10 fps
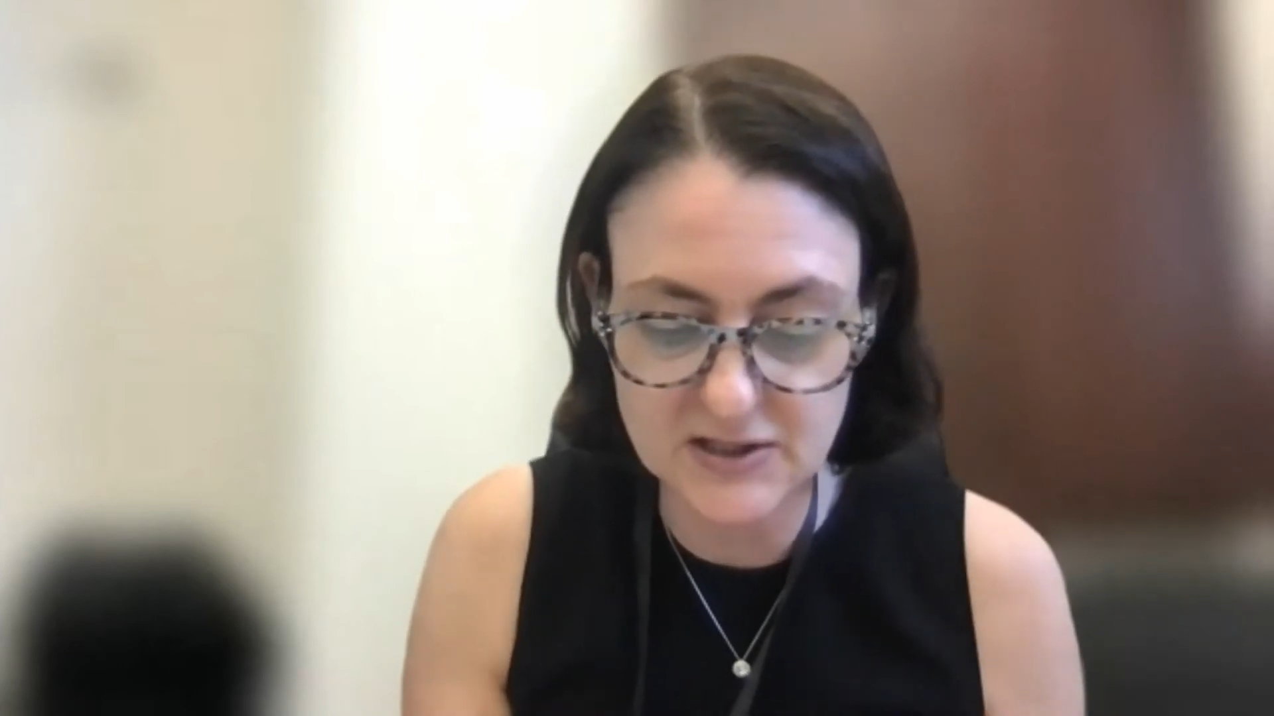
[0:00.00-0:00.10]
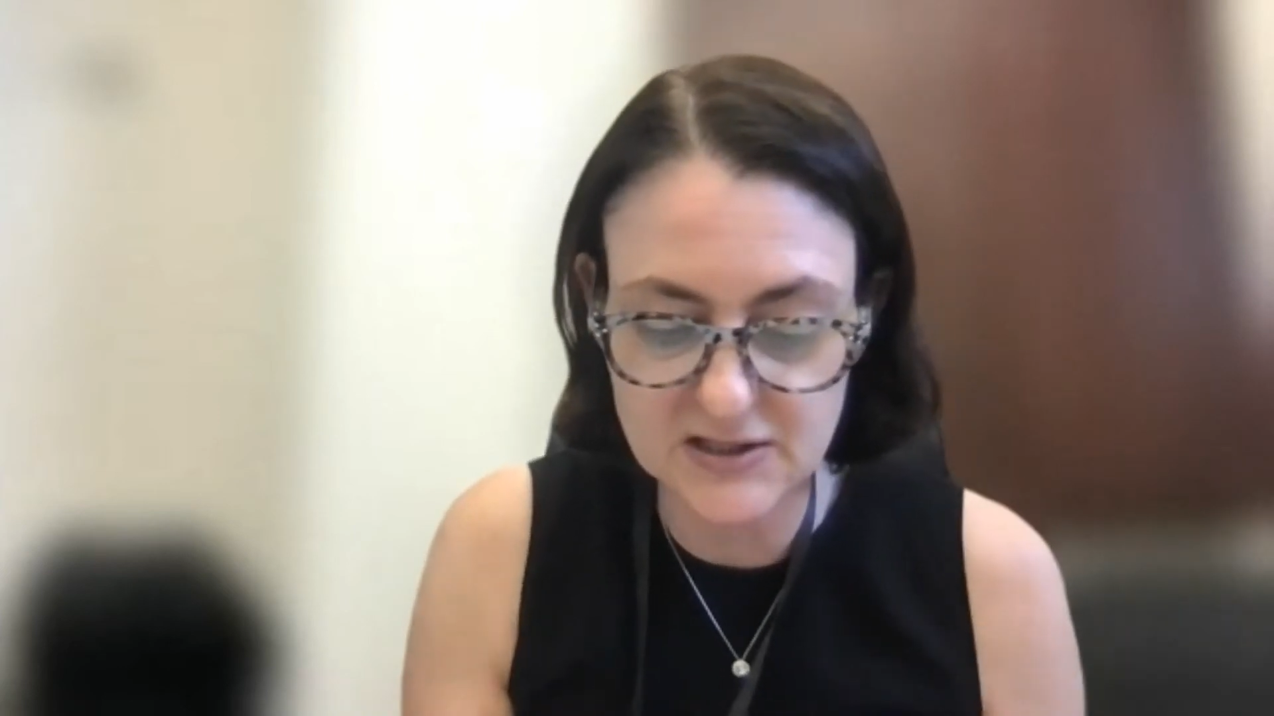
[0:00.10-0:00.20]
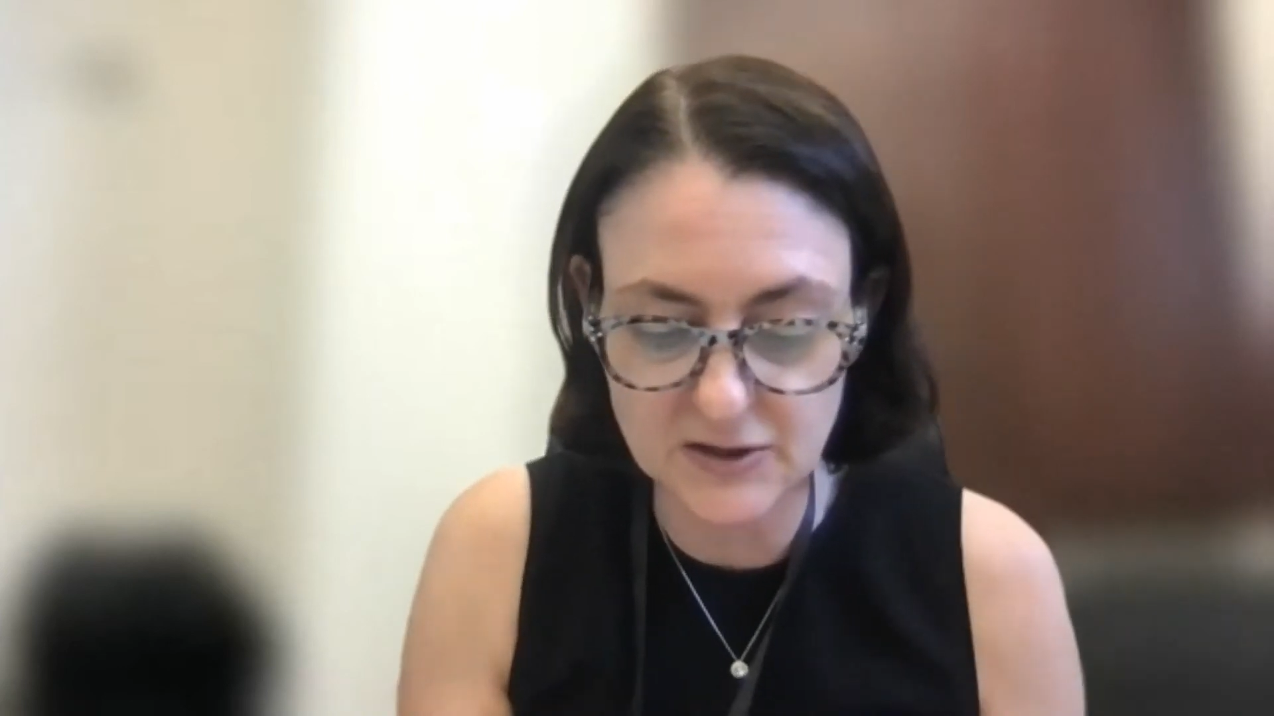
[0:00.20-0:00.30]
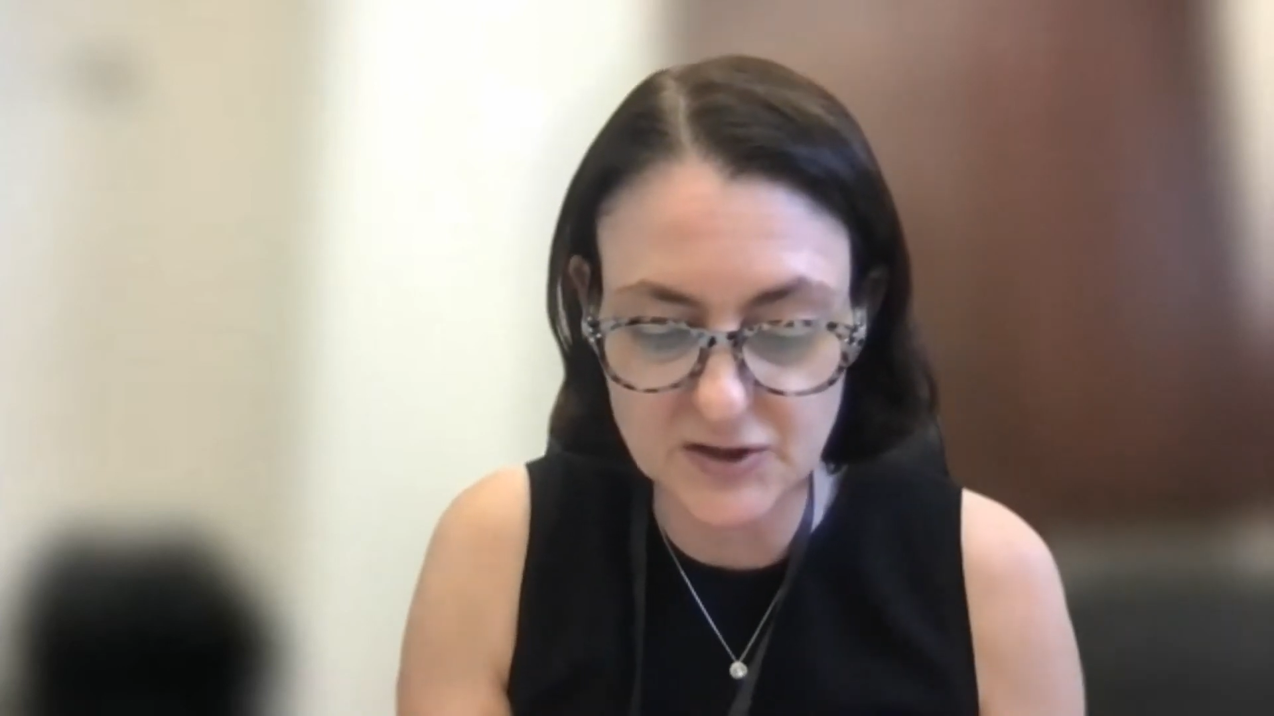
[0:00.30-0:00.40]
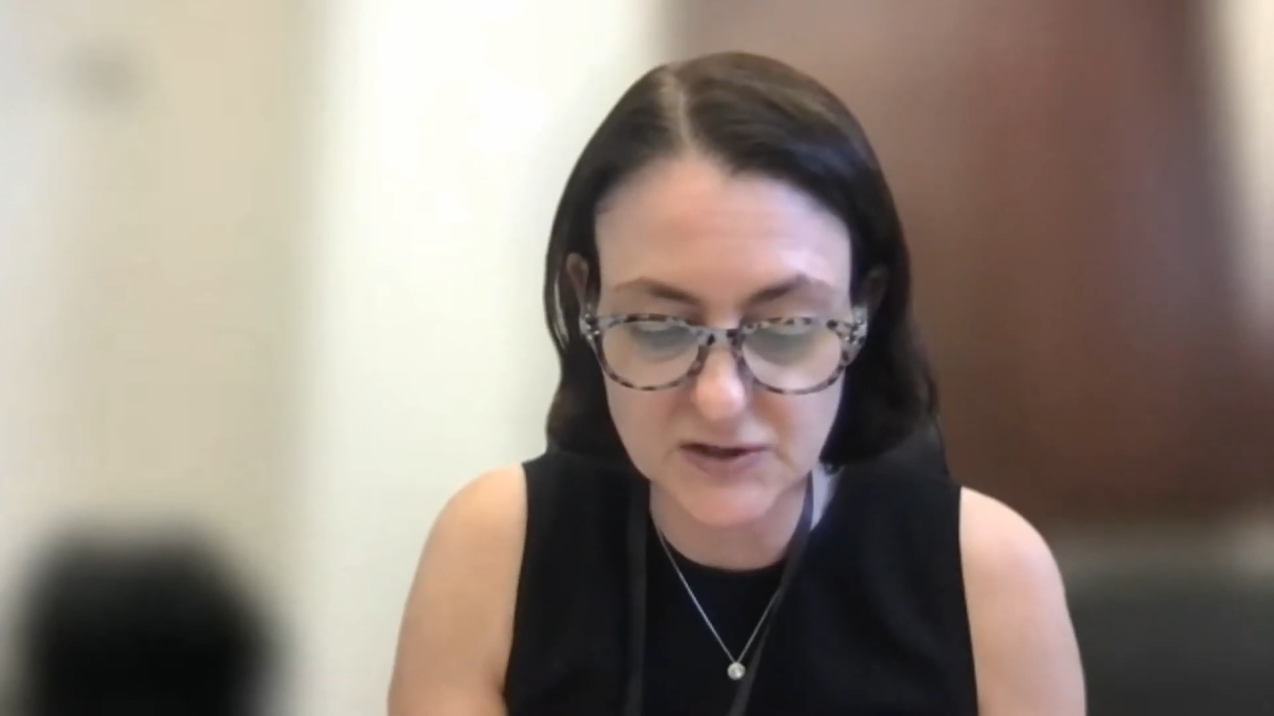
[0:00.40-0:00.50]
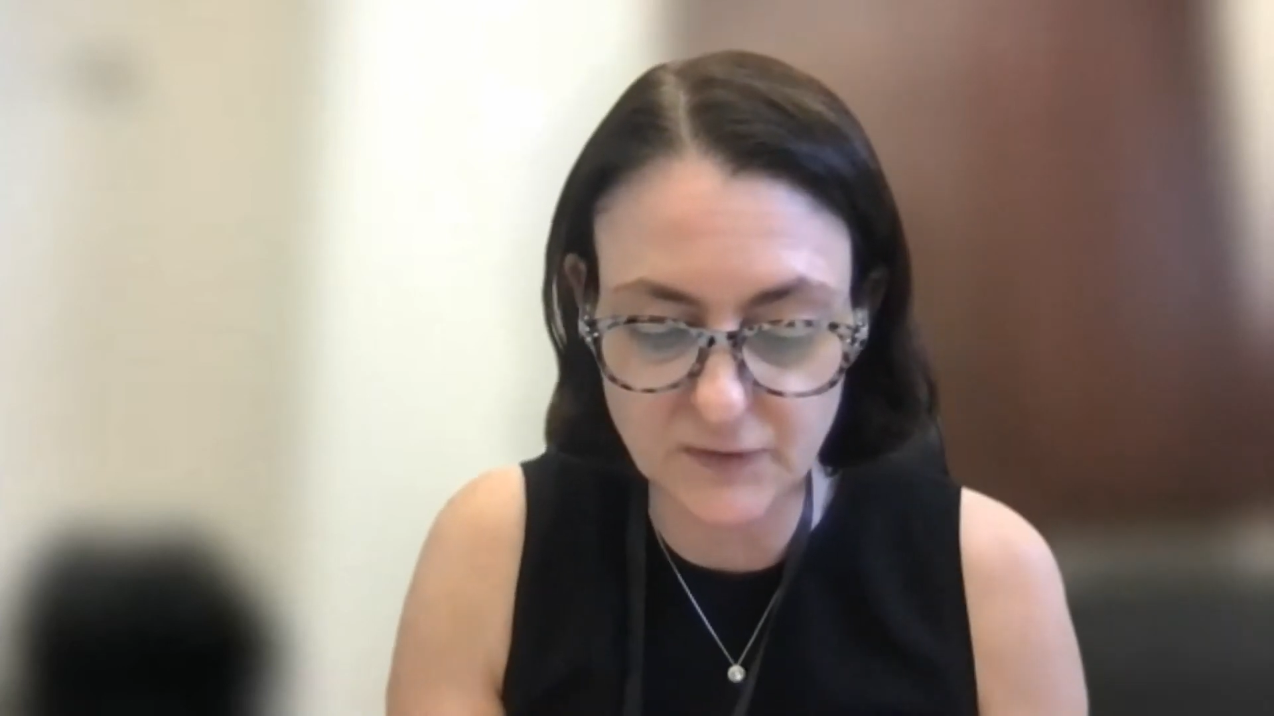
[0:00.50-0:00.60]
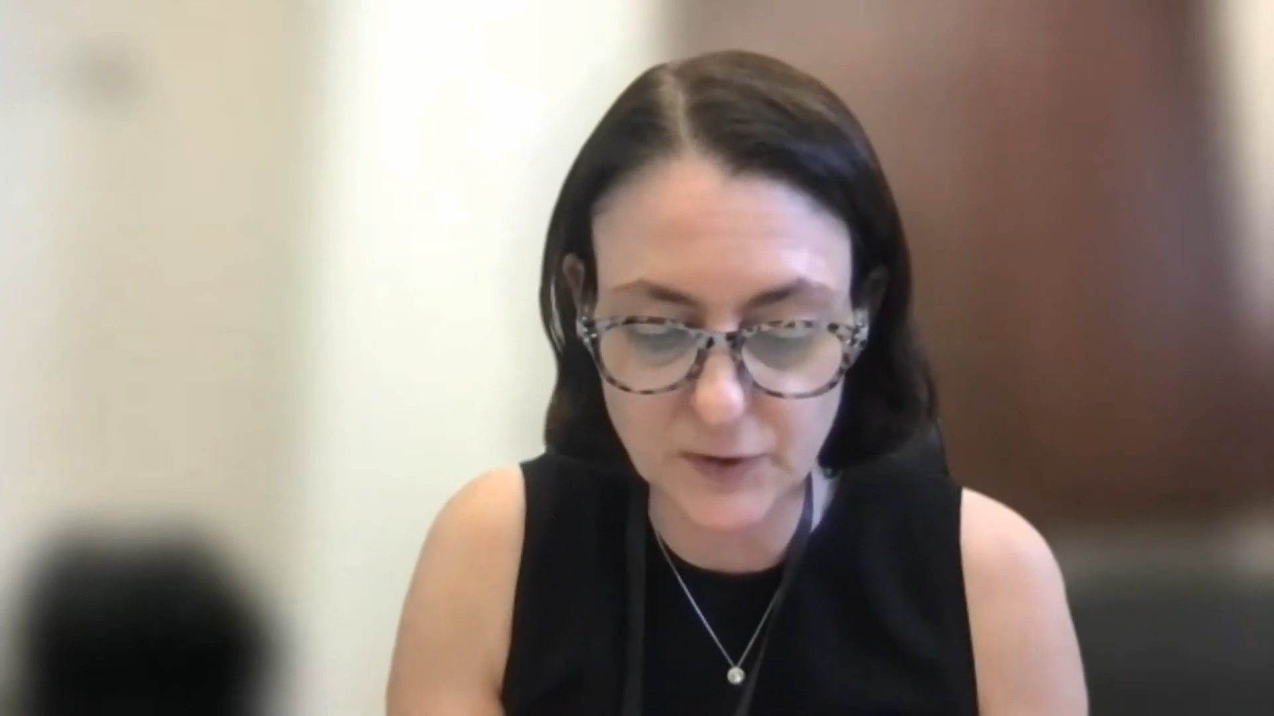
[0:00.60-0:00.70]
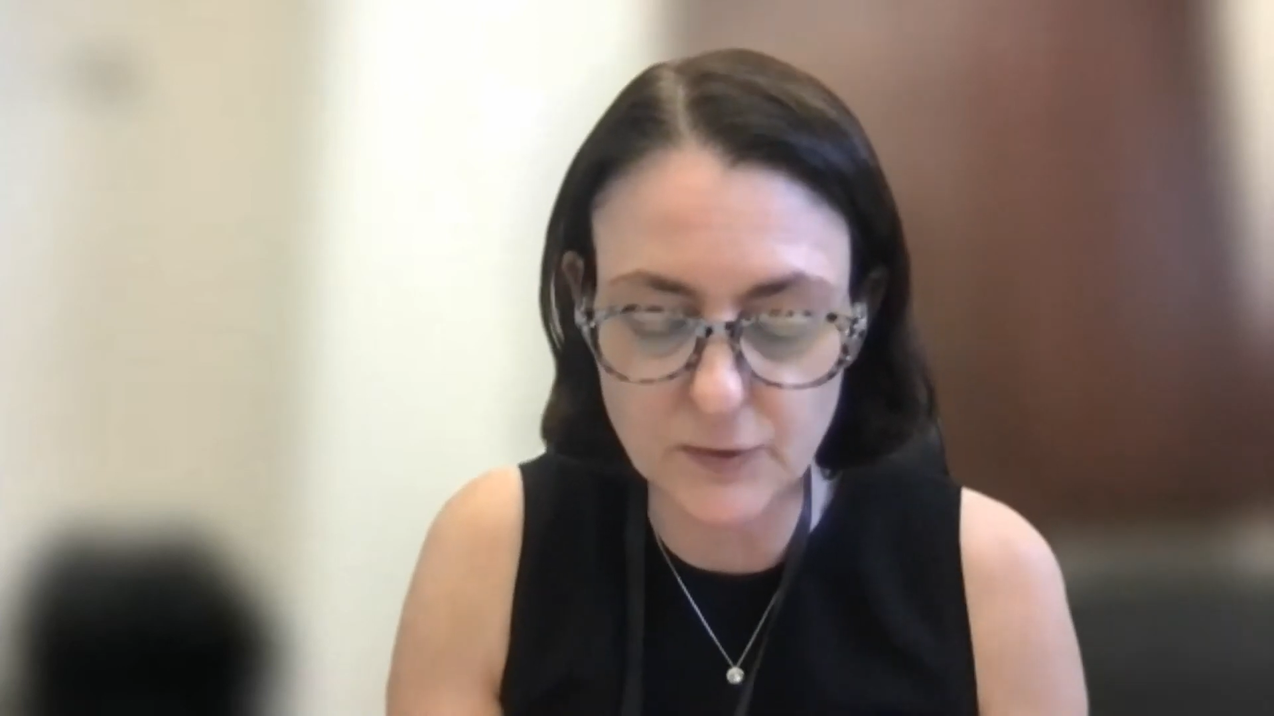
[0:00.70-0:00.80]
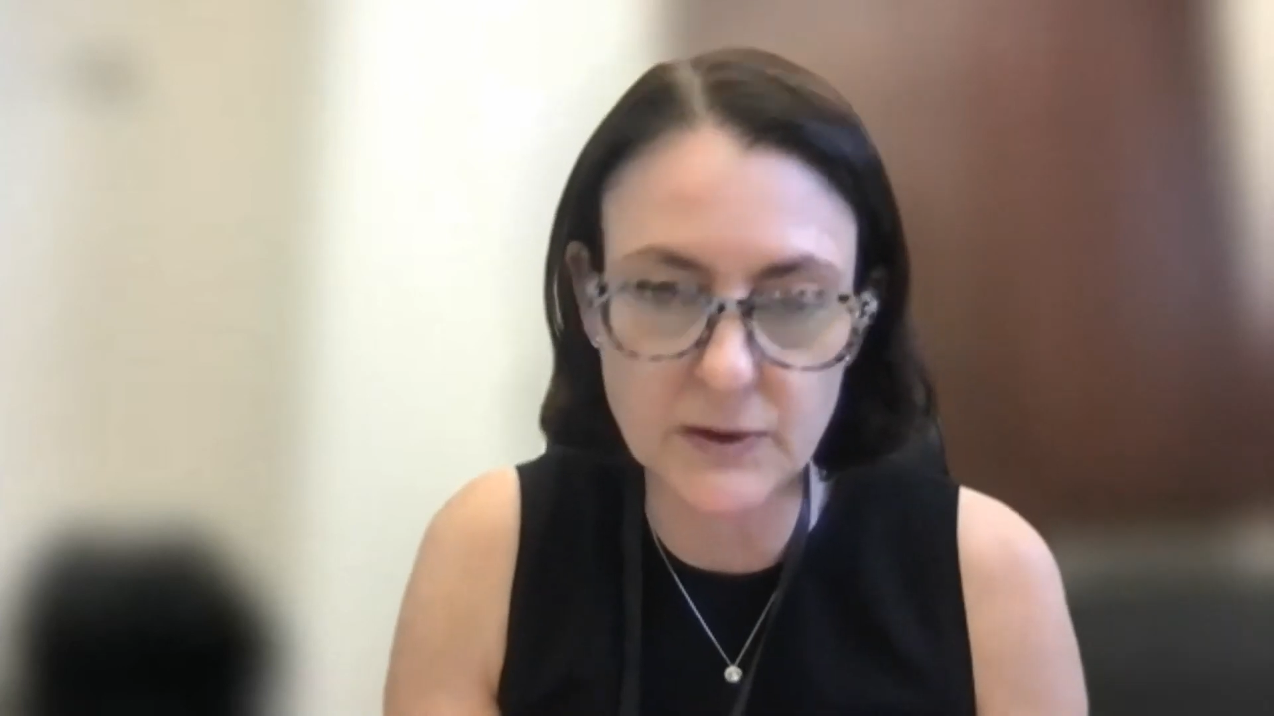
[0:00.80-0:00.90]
such as flu